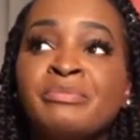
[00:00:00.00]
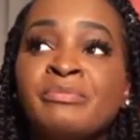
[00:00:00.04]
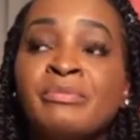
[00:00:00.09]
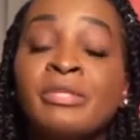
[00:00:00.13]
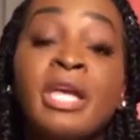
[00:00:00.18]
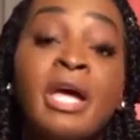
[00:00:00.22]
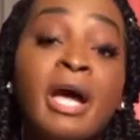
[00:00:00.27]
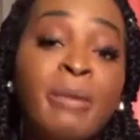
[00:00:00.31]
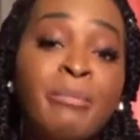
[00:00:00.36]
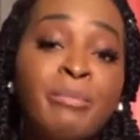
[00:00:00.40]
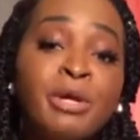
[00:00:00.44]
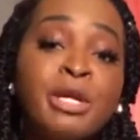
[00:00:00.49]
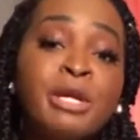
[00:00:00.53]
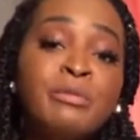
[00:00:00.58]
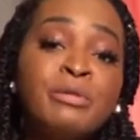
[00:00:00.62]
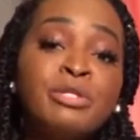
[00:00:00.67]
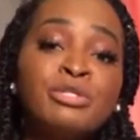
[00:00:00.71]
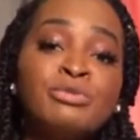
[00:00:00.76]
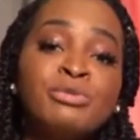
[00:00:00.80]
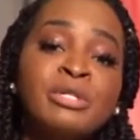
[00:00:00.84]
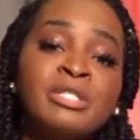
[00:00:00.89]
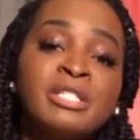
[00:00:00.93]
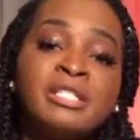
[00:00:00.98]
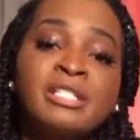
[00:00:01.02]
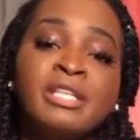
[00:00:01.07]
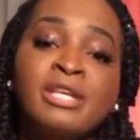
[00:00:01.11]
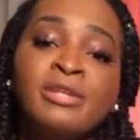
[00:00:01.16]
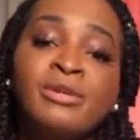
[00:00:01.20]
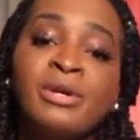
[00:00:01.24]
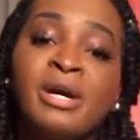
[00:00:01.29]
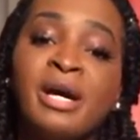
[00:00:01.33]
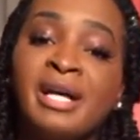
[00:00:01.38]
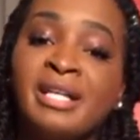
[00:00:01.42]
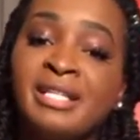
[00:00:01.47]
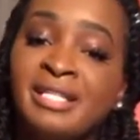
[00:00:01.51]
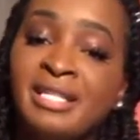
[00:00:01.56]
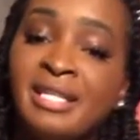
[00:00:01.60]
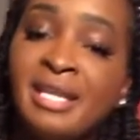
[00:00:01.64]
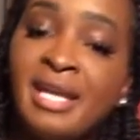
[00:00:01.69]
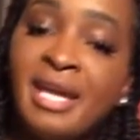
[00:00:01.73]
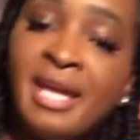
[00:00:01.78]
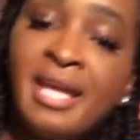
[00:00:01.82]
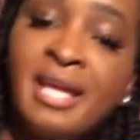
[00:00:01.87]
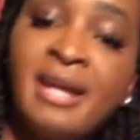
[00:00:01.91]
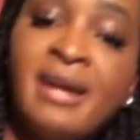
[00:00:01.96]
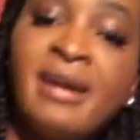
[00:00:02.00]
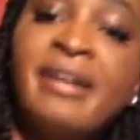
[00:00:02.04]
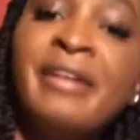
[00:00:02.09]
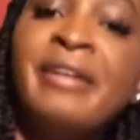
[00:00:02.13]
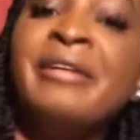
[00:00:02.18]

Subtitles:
I pretty much want to tell you guys today.